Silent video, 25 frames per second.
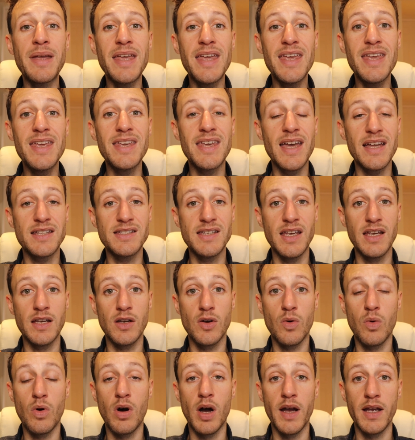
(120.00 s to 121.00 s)
be getting
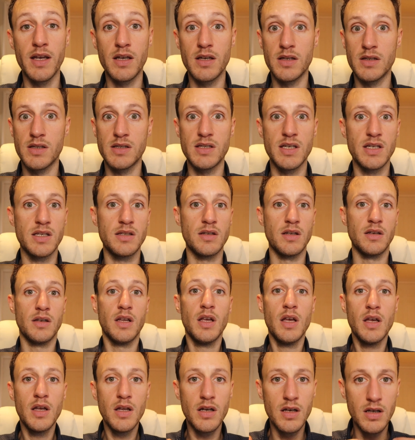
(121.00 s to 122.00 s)
quite consistent
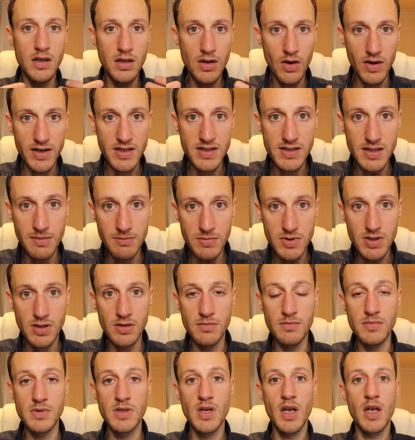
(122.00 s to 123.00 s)
night
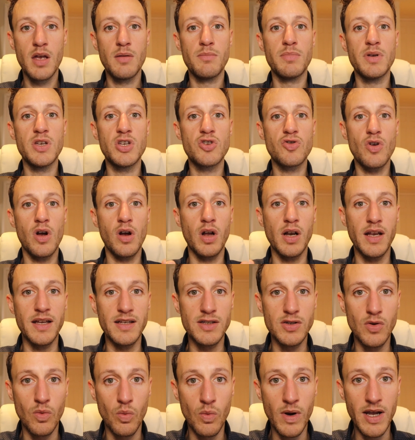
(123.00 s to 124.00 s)
symptoms, be
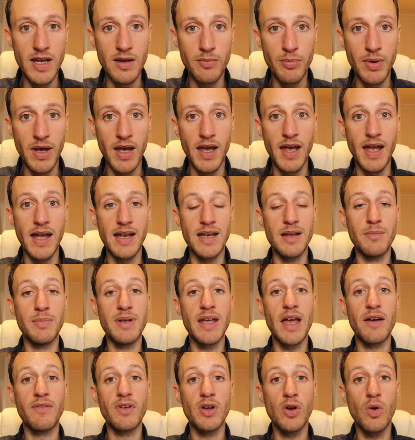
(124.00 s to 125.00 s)
struggling to weight bear, and it be
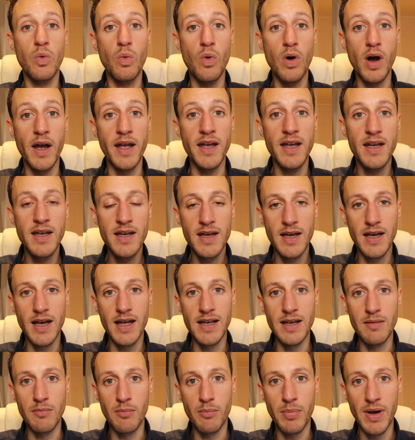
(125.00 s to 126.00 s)
having quite
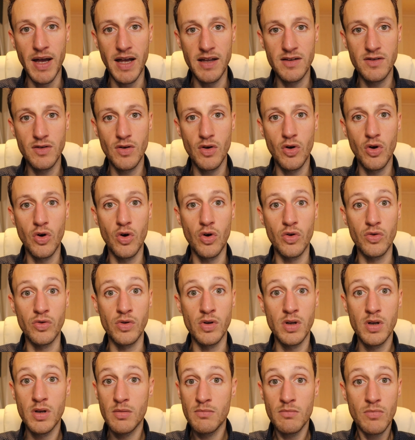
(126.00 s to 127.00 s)
an impact
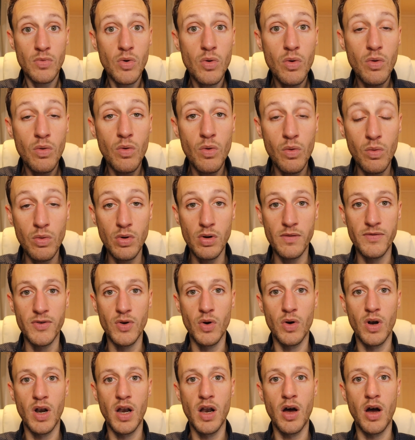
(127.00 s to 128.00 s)
on all of
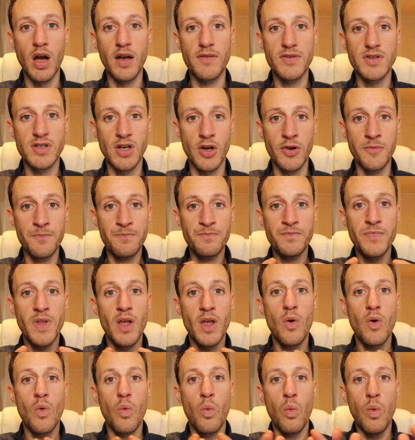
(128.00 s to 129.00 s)
your life. So
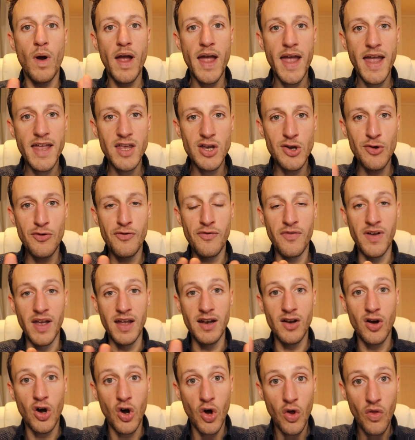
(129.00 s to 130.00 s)
where you
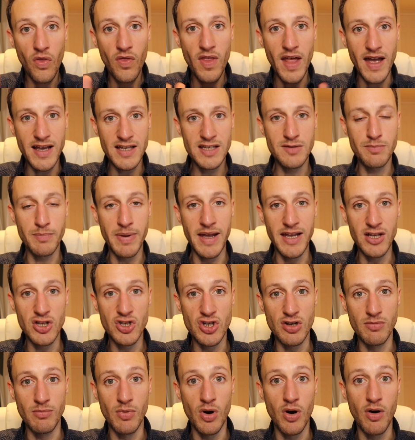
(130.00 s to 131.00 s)
fit on that
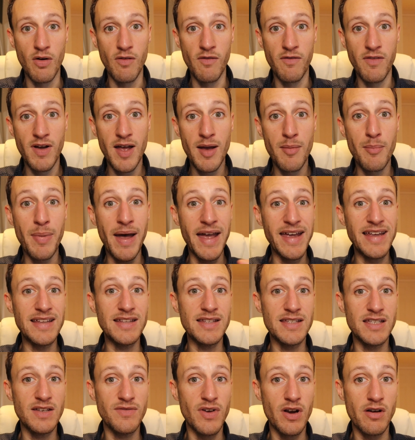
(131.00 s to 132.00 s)
spectrum of
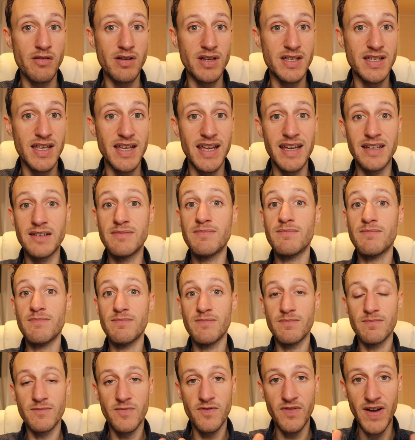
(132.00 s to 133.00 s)
pain severity and
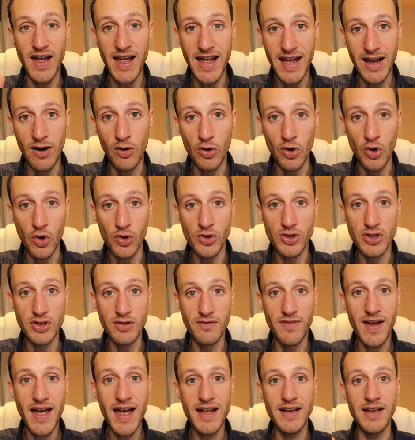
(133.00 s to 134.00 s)
for how long
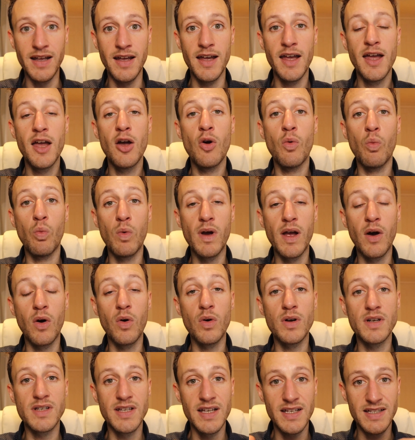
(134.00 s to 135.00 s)
you've had it
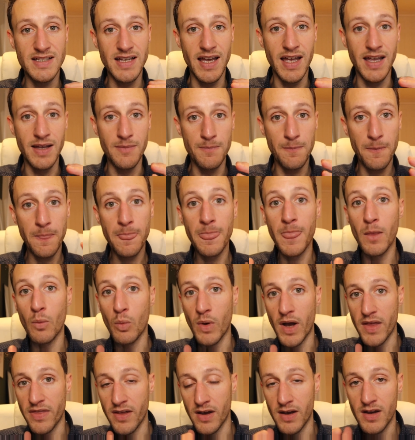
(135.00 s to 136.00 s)
will dictate
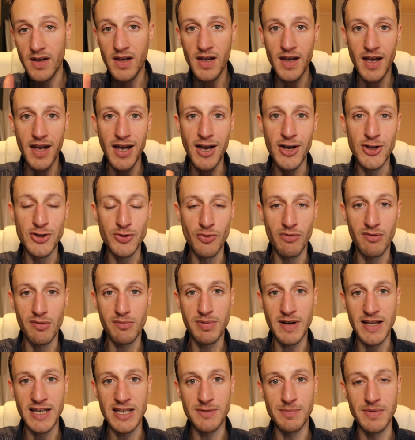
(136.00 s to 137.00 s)
whether a joint
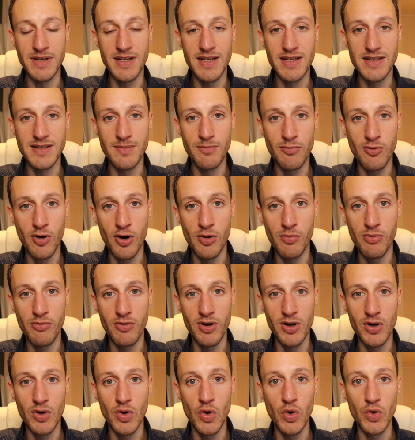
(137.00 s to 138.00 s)
replacement is
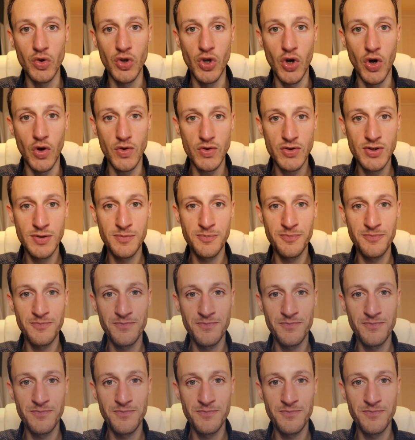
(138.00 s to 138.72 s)
appropriate or not.